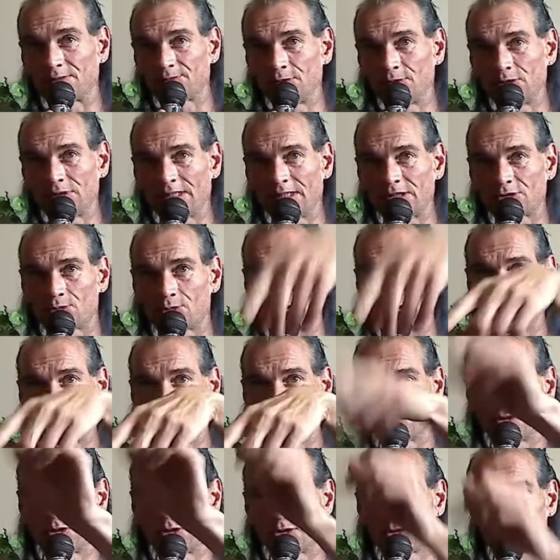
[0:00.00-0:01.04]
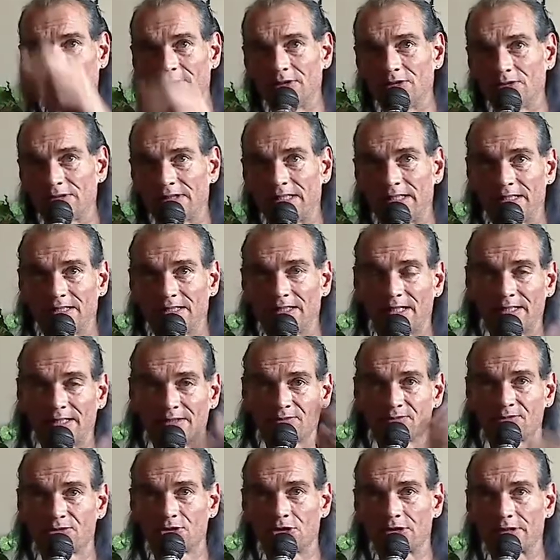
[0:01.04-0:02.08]
If you guys want to get a hold of me, you can. I
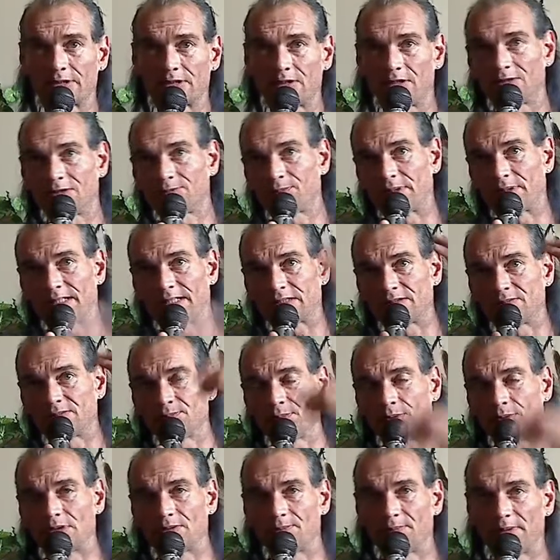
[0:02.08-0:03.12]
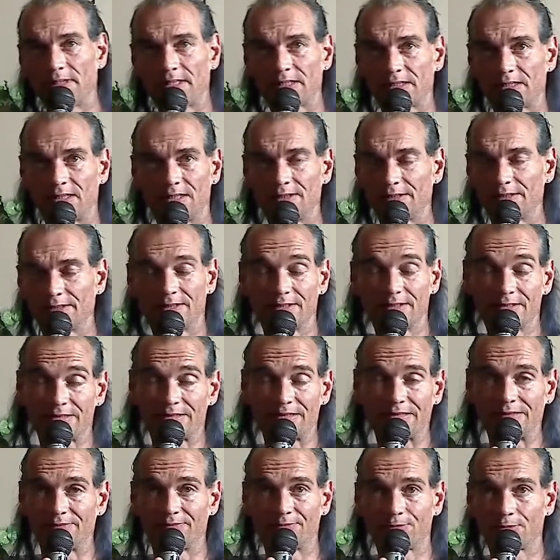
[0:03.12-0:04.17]
took it off, but I can put it back on there. It's
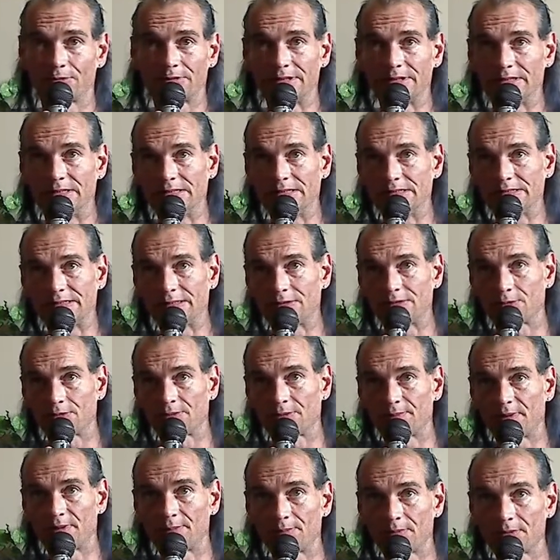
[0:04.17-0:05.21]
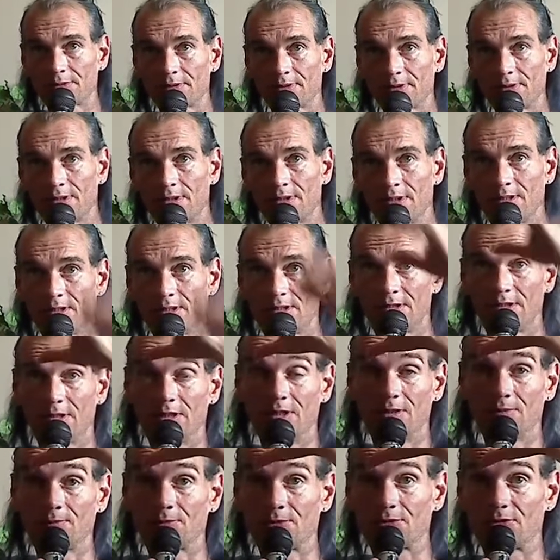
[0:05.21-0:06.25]
really easy to remember.
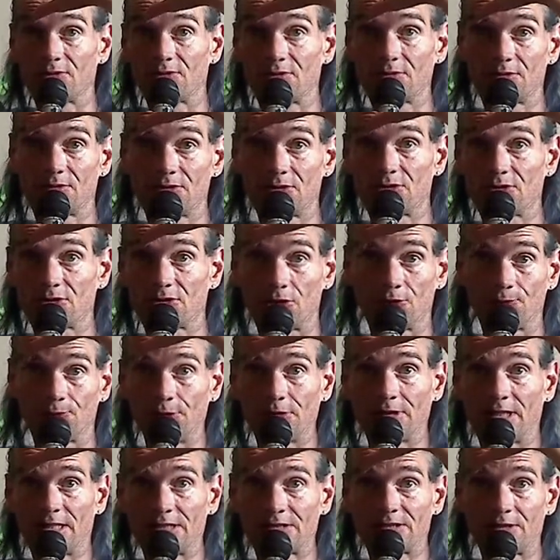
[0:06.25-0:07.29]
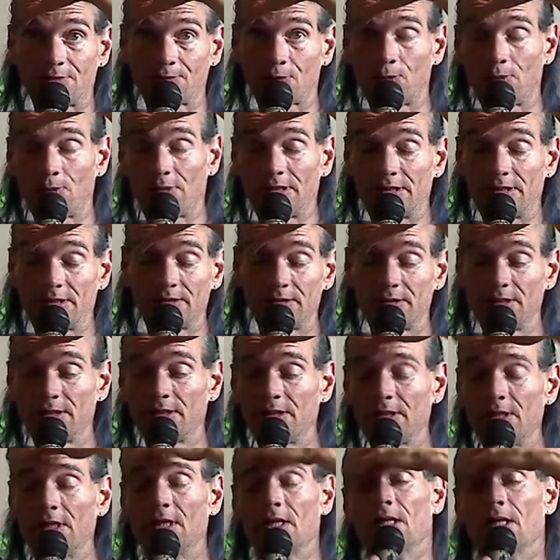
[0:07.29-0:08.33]
Um, so if you guys ever want
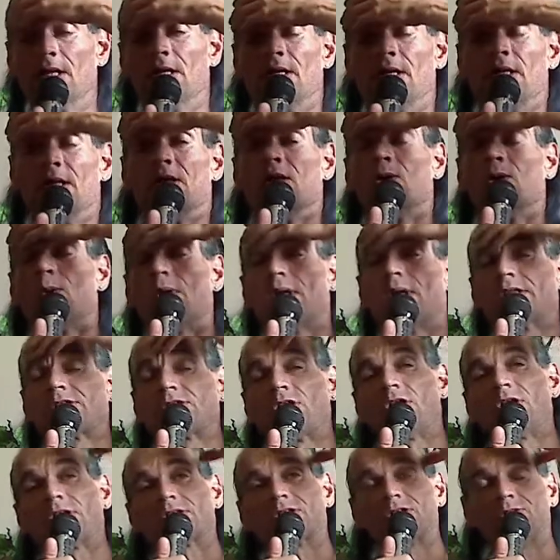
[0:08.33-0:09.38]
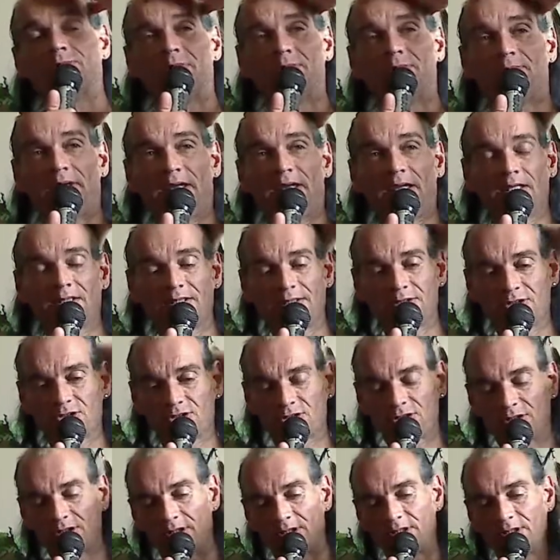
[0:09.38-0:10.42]
to talk to me, man,
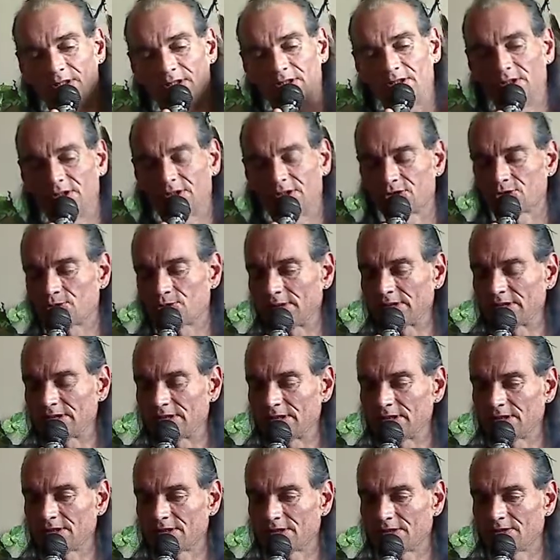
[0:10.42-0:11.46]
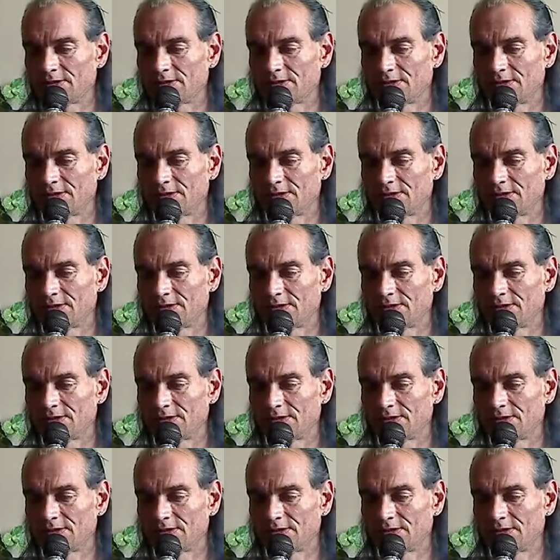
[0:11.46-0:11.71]
it's right there.